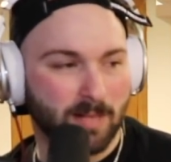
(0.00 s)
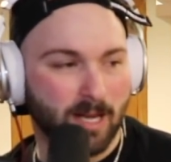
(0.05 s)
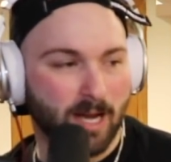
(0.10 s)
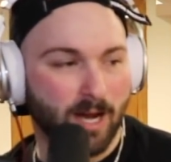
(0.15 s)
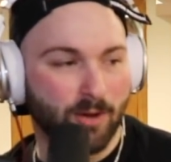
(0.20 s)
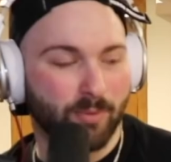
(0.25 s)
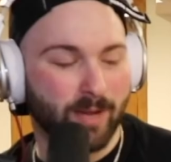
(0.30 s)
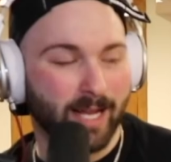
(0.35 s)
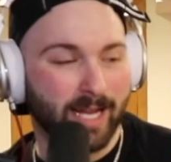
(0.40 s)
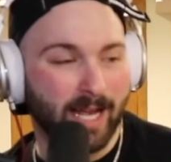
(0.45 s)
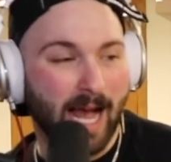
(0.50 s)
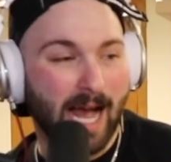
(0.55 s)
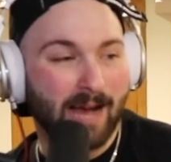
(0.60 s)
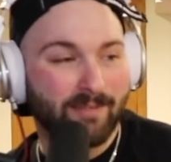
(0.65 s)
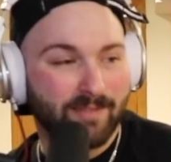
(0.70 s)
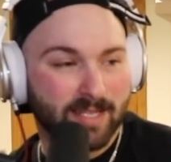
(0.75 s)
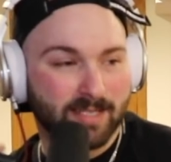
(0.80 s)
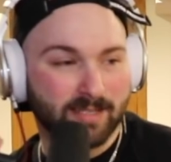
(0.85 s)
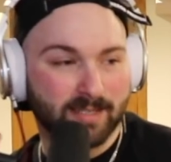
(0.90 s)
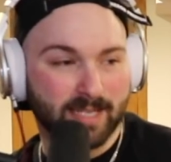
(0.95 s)

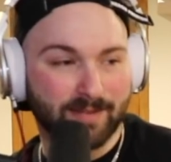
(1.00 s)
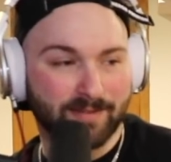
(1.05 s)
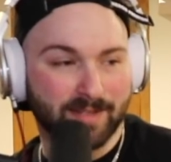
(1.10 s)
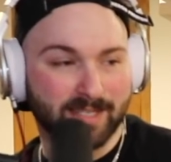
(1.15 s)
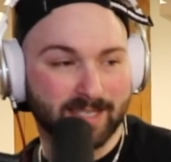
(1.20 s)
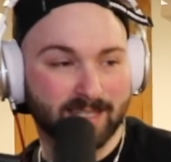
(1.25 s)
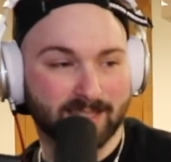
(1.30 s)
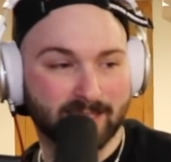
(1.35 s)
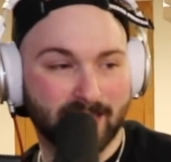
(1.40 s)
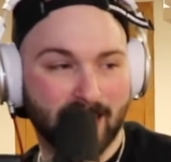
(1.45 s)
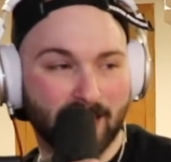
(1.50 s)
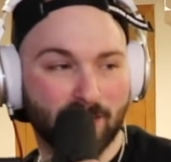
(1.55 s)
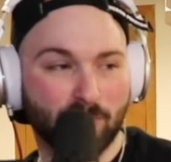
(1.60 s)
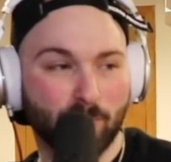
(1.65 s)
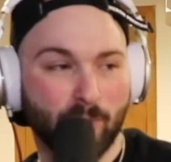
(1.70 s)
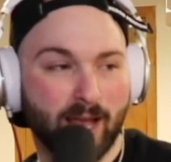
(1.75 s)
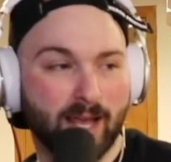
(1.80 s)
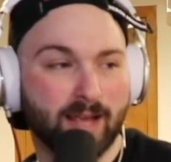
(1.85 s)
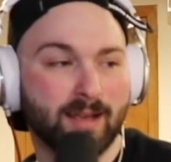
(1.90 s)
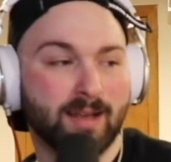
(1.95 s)
obviously, if this gets taken
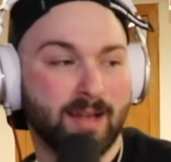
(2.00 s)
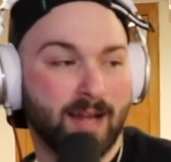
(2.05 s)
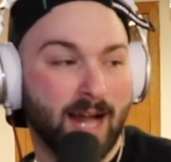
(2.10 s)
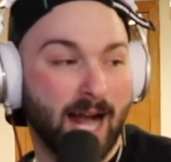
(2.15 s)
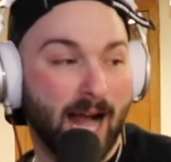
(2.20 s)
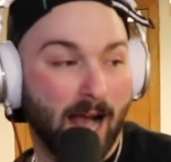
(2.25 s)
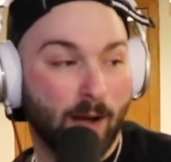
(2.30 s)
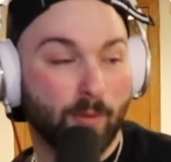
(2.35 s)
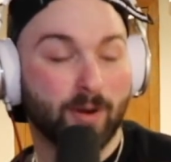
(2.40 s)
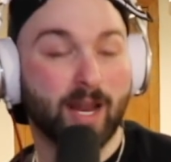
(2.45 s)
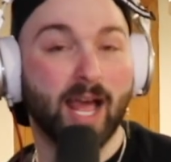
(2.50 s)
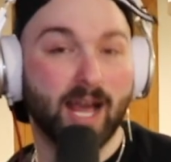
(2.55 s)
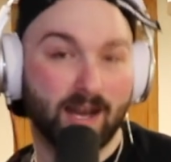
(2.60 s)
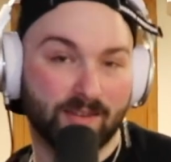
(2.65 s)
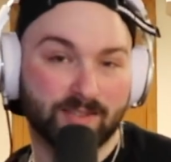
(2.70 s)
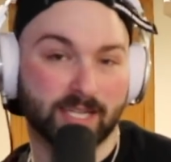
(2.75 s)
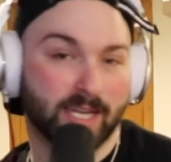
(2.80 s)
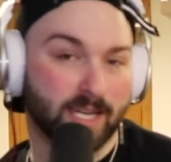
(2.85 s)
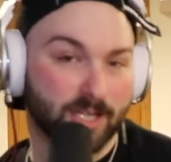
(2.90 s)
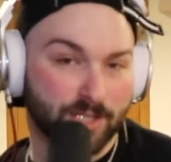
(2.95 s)
away, I would
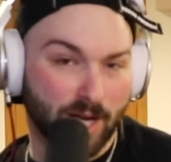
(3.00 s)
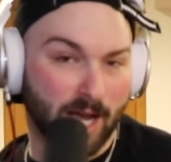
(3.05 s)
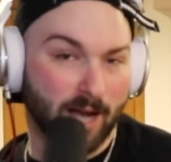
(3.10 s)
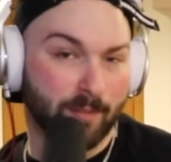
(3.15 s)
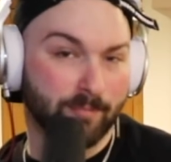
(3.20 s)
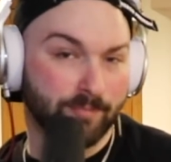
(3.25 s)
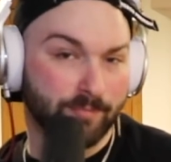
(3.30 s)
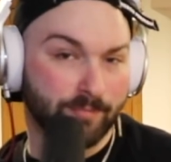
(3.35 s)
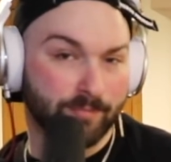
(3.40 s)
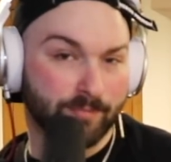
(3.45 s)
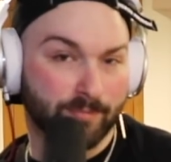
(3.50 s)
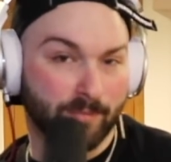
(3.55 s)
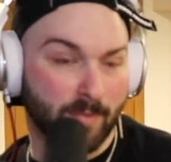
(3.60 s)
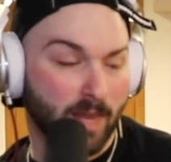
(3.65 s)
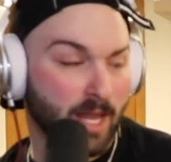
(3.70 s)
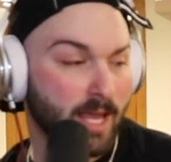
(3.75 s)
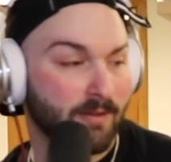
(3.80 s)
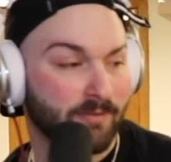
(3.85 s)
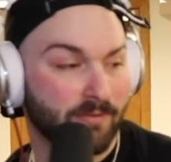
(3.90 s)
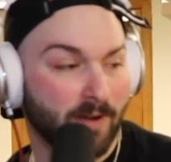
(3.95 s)
have to get a job.
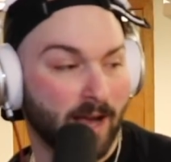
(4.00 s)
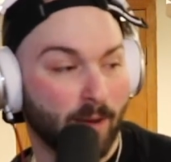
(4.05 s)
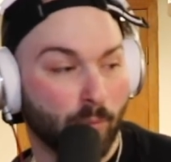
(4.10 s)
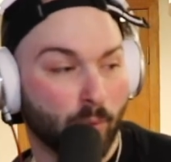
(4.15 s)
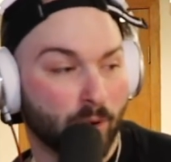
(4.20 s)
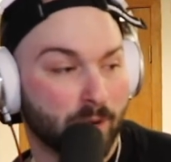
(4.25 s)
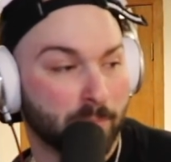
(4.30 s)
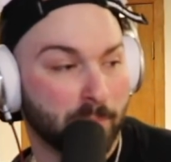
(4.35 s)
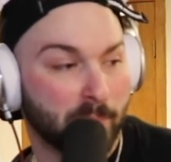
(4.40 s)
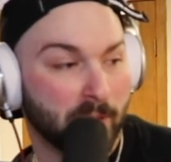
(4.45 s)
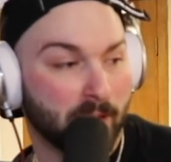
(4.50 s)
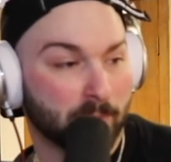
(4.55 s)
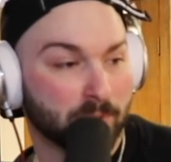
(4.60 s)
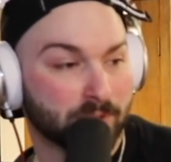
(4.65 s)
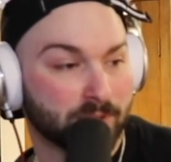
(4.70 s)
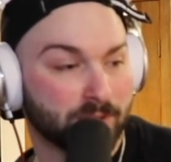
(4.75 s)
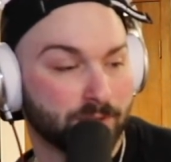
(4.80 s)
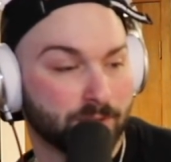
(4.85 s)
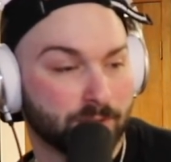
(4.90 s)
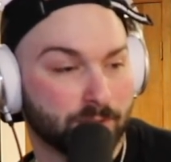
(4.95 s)
If I wouldn't be able
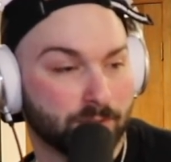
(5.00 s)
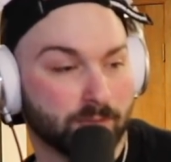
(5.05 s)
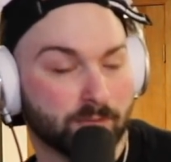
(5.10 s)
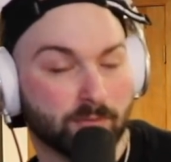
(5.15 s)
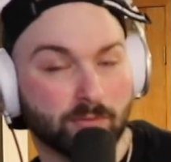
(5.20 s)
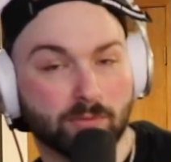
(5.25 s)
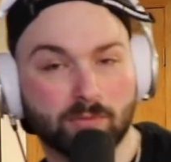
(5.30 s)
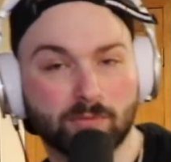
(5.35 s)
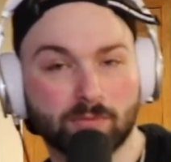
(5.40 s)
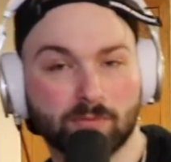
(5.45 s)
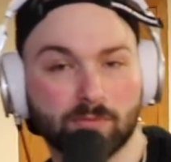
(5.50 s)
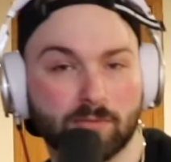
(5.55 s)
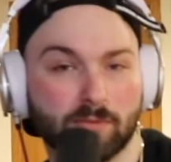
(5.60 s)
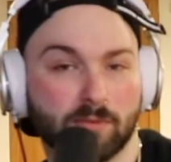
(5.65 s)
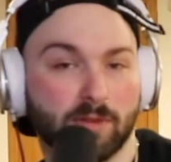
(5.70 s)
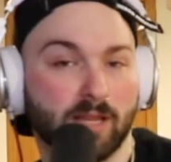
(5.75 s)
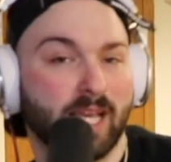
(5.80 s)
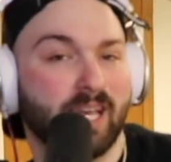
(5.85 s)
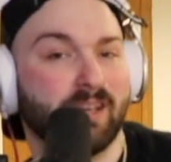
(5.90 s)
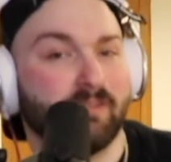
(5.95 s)
to
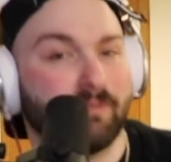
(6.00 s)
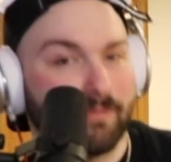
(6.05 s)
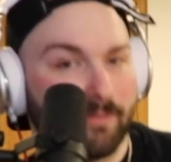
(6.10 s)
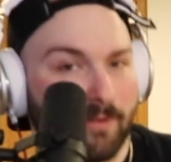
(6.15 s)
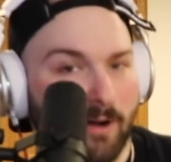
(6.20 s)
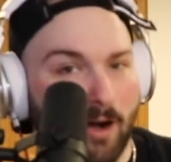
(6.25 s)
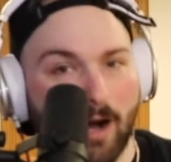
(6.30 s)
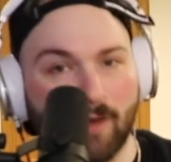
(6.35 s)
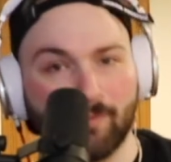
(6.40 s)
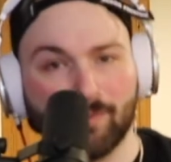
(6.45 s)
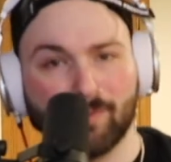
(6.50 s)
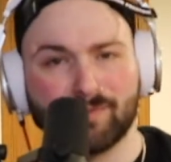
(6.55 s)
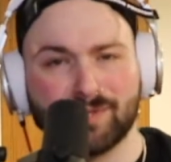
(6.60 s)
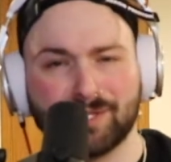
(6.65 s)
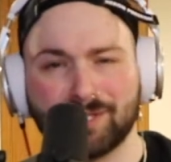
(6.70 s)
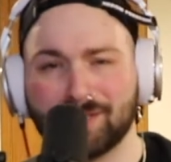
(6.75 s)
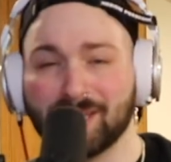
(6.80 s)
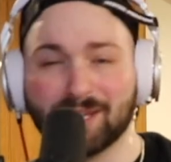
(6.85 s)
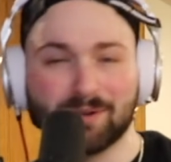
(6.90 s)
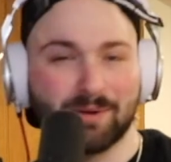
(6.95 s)
live off of
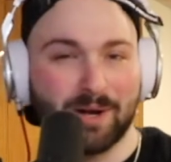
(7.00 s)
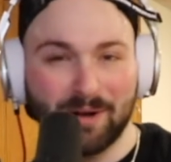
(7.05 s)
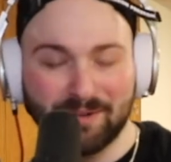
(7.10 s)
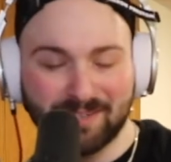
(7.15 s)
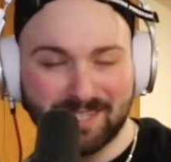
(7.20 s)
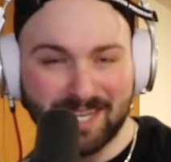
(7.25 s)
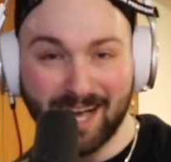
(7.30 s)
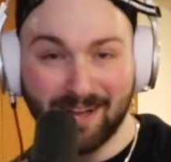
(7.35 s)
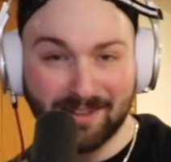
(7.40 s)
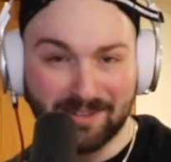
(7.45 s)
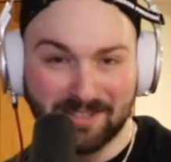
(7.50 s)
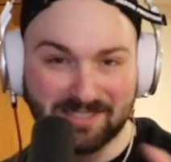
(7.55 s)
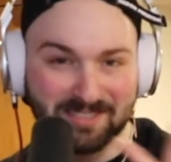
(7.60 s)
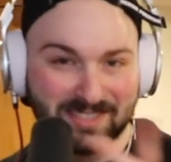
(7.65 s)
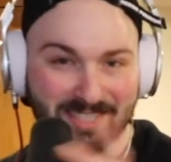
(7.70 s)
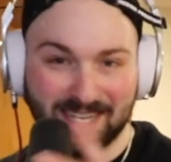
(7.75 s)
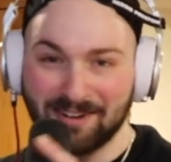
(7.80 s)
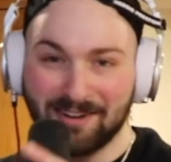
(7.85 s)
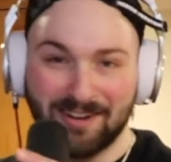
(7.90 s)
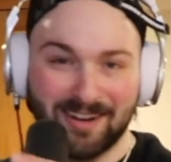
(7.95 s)

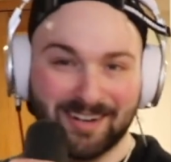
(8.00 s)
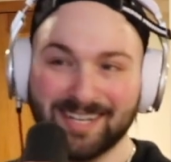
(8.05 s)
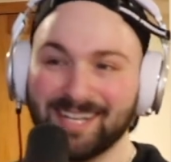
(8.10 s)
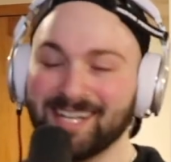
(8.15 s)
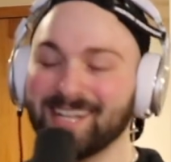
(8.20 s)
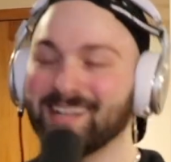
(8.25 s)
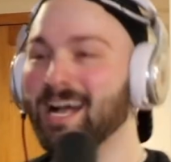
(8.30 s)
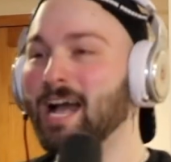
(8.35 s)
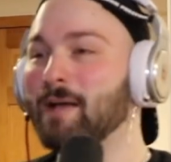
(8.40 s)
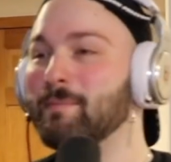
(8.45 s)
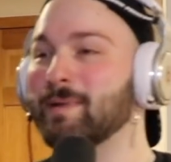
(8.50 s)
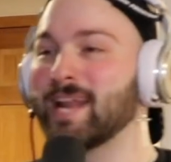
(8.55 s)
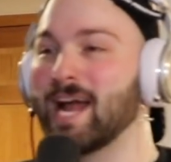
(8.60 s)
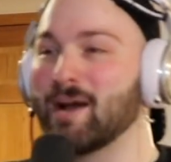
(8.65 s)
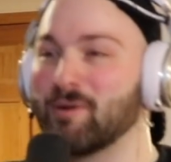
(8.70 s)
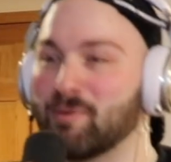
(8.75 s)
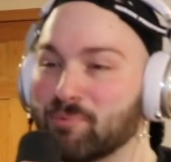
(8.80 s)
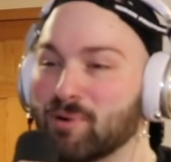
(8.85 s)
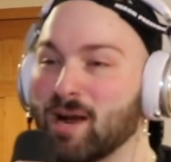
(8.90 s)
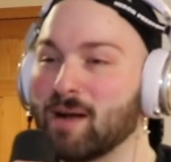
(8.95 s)
$0 at all. I mean,
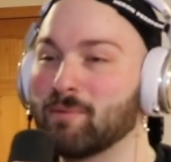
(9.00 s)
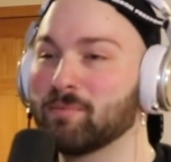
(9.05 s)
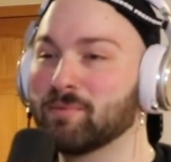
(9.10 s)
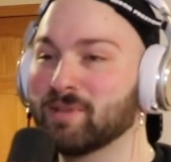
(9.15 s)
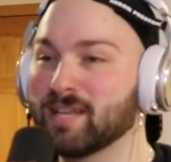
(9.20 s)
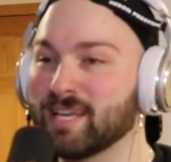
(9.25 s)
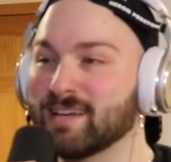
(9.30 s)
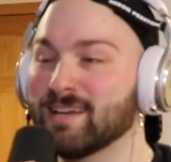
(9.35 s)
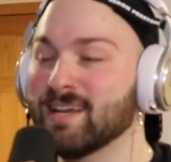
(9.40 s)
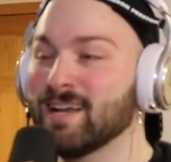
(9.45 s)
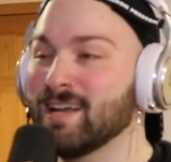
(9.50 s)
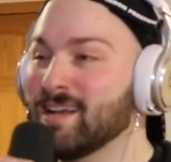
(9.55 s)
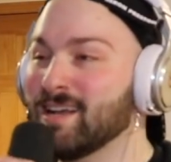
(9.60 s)
I'd probably